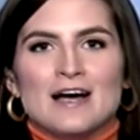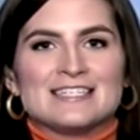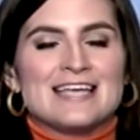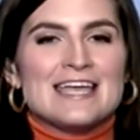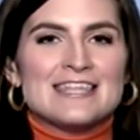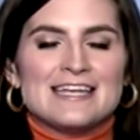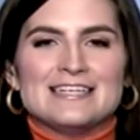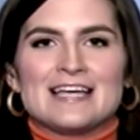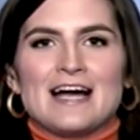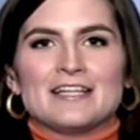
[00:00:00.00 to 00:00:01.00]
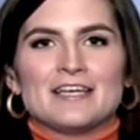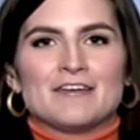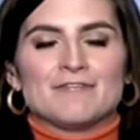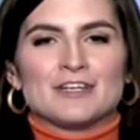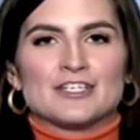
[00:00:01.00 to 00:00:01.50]
saying that he's highly
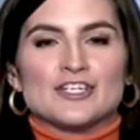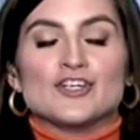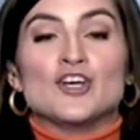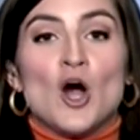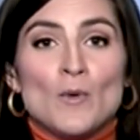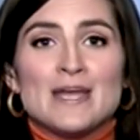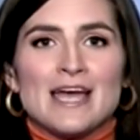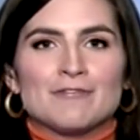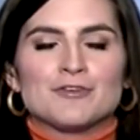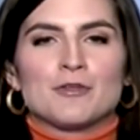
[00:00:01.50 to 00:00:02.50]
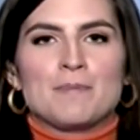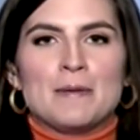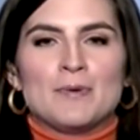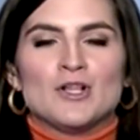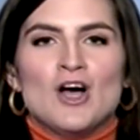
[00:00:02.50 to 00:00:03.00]
conflicted, going after the
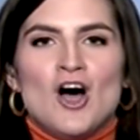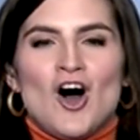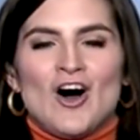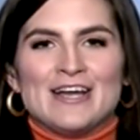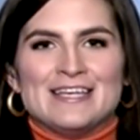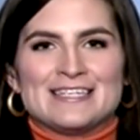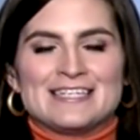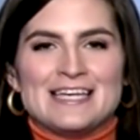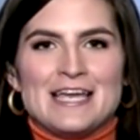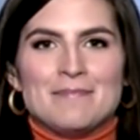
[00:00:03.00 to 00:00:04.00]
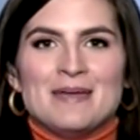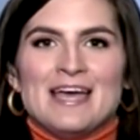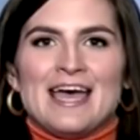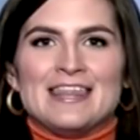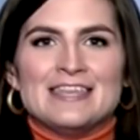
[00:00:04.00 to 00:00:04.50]
people on his team.
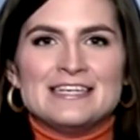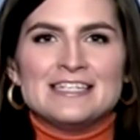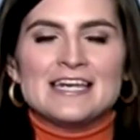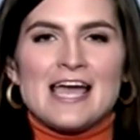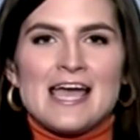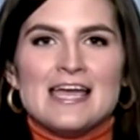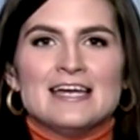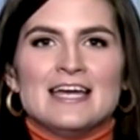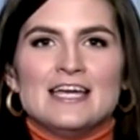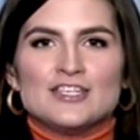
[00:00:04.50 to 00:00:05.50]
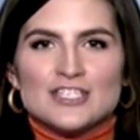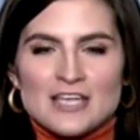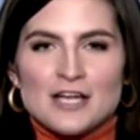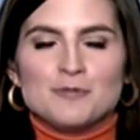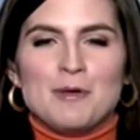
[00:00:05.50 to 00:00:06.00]
And then today, he
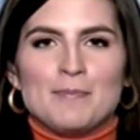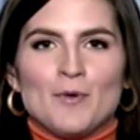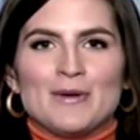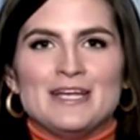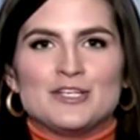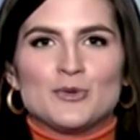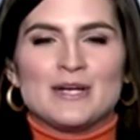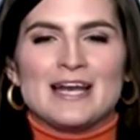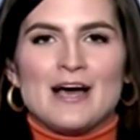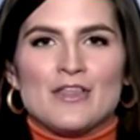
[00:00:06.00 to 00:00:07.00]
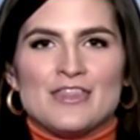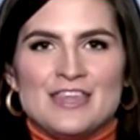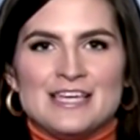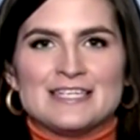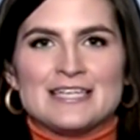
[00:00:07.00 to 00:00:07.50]
stunned people when he tweeted out
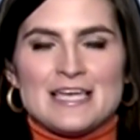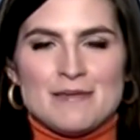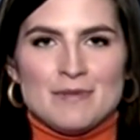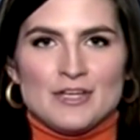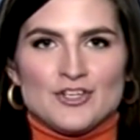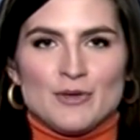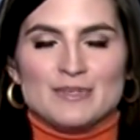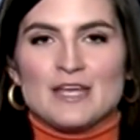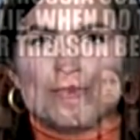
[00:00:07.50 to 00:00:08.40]
this image. It was